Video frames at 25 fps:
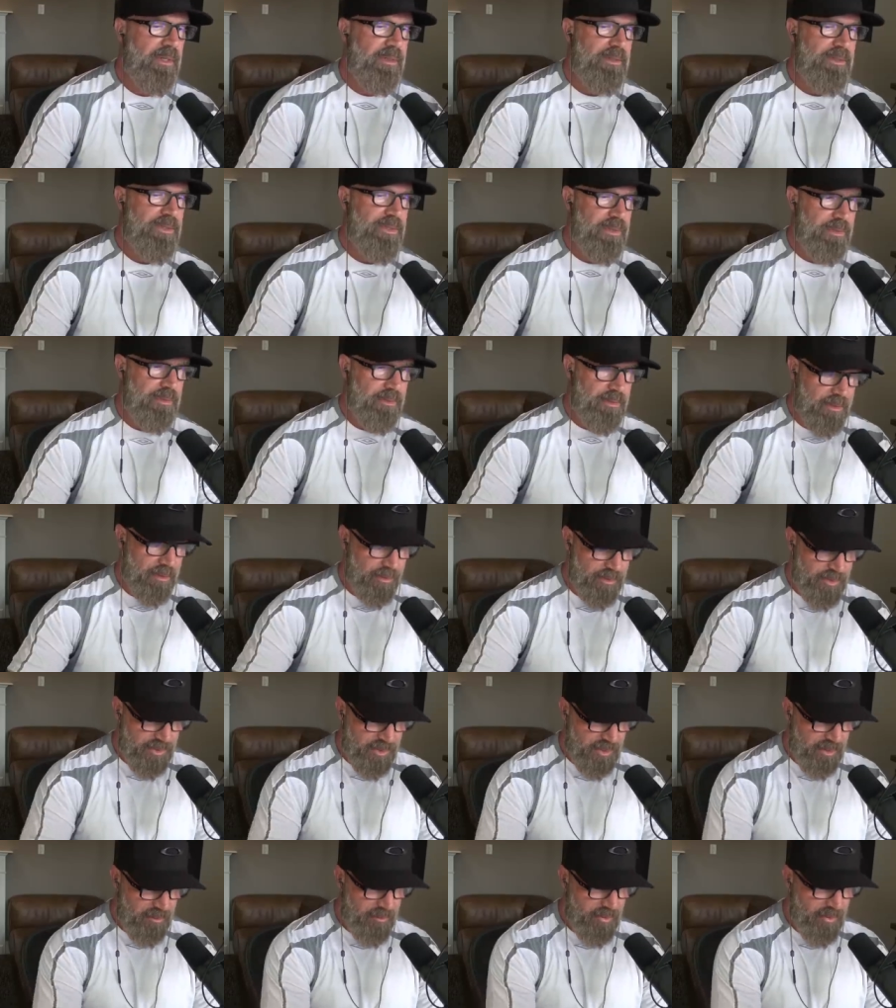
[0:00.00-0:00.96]
So go
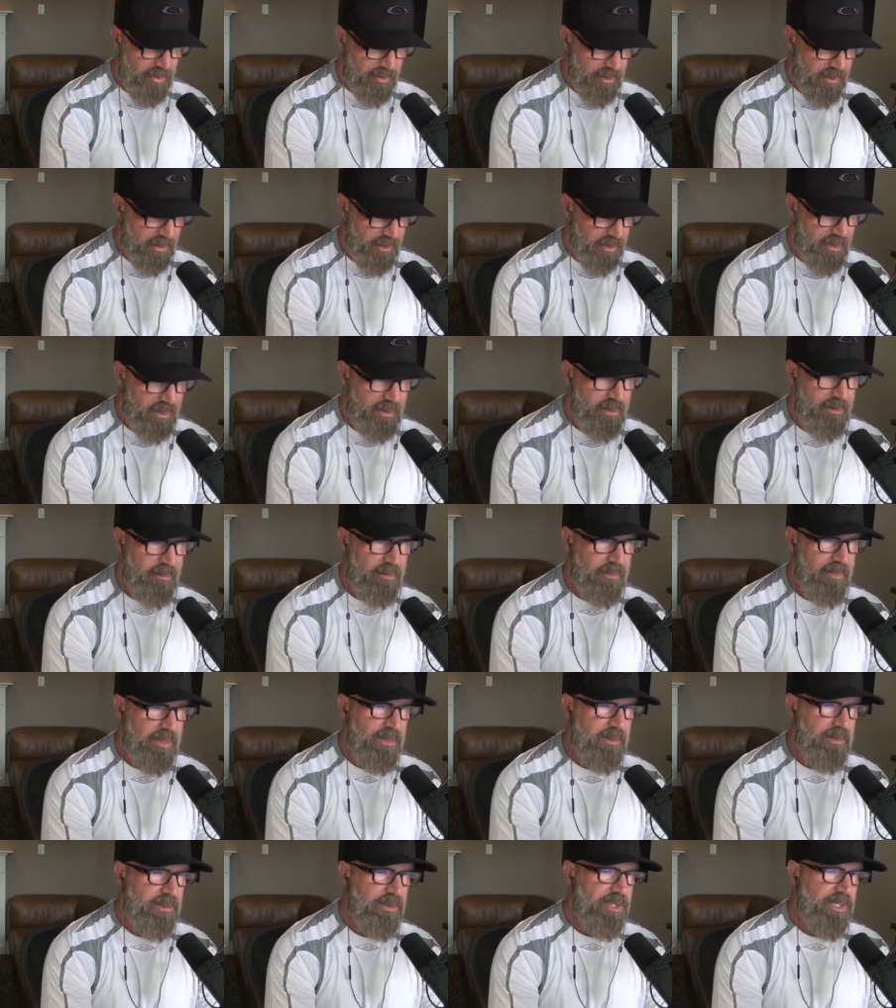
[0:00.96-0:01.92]
sub
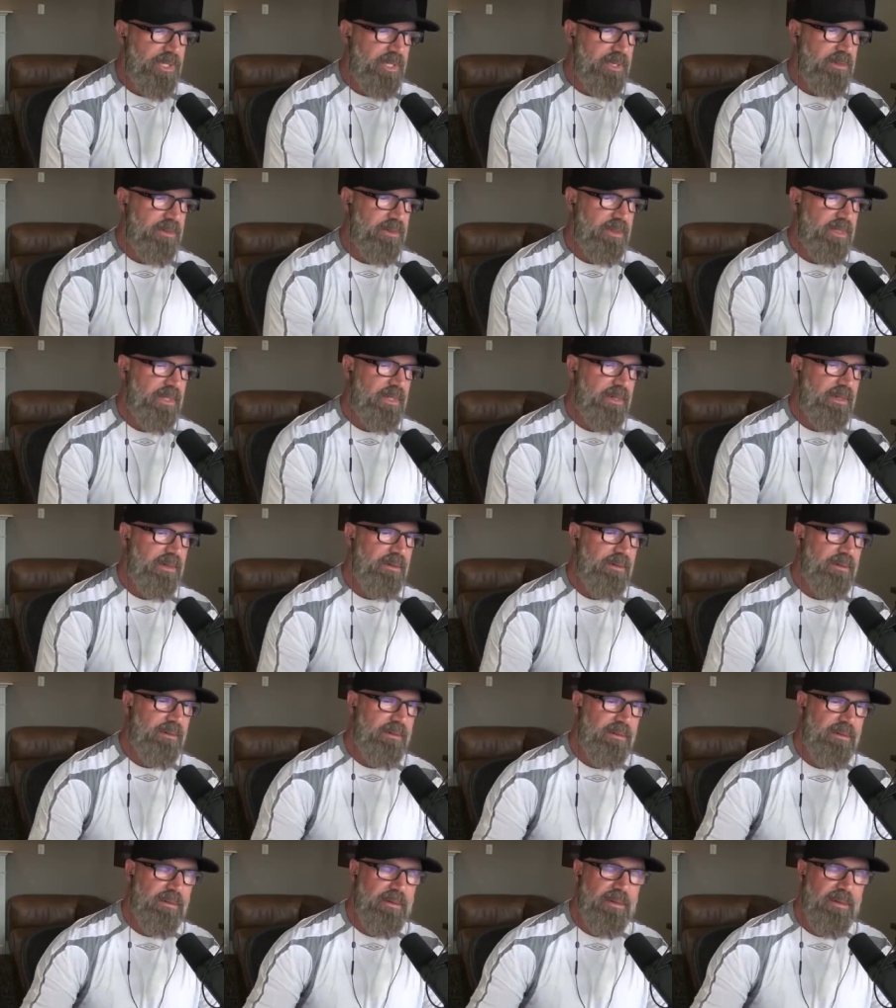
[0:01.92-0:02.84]
my new channel here.